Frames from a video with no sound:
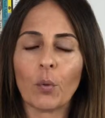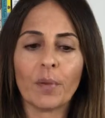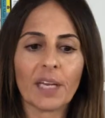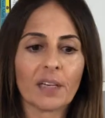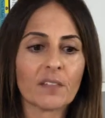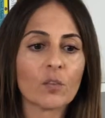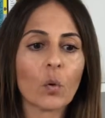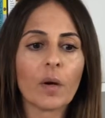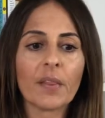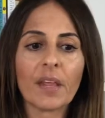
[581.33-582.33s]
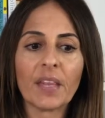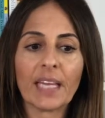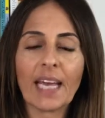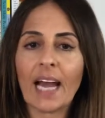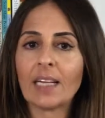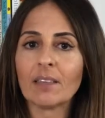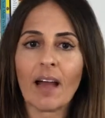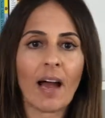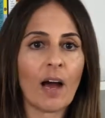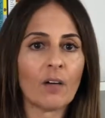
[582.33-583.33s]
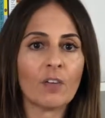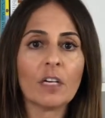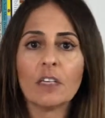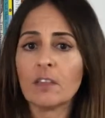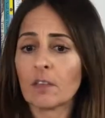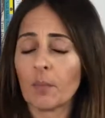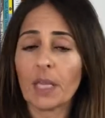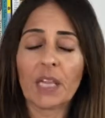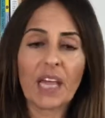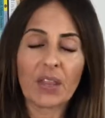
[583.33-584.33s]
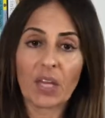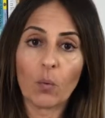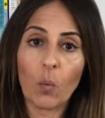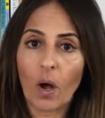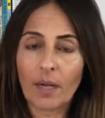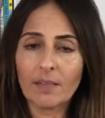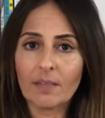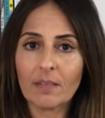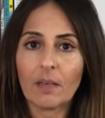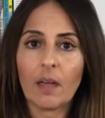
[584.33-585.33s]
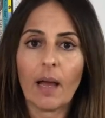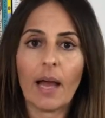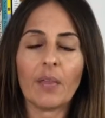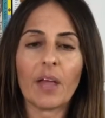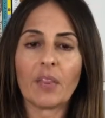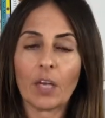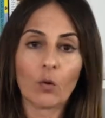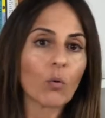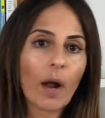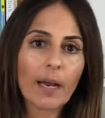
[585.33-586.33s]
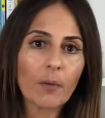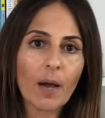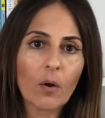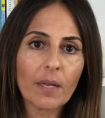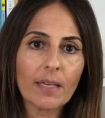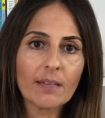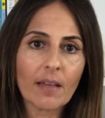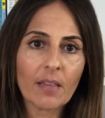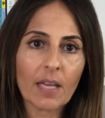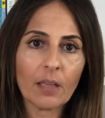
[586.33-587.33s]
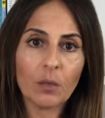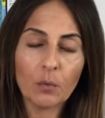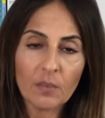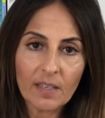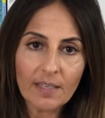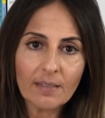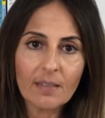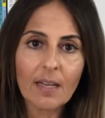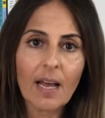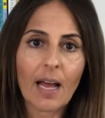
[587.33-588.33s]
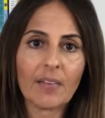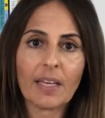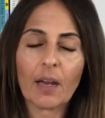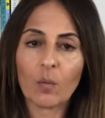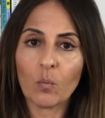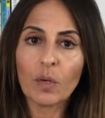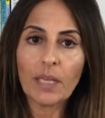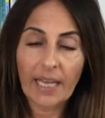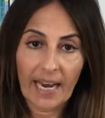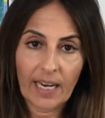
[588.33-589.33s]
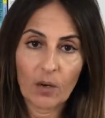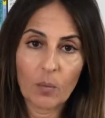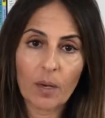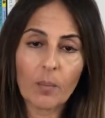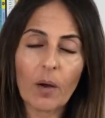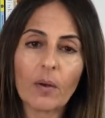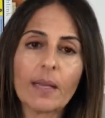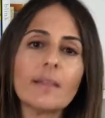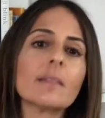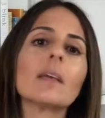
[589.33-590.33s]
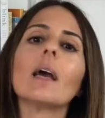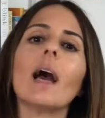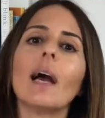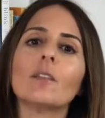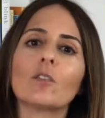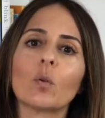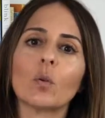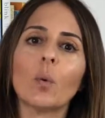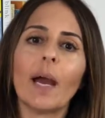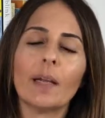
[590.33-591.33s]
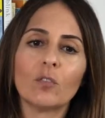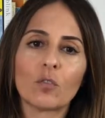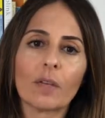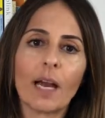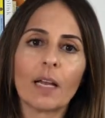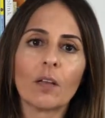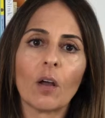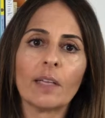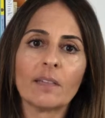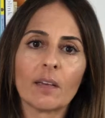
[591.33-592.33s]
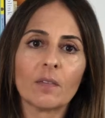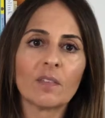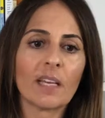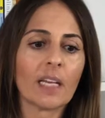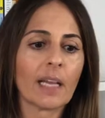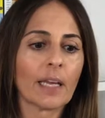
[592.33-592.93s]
being at a store and that they can't have something that they want, and that they cry about it and they lose it and they get really angry about it. And so you enter that, instead of saying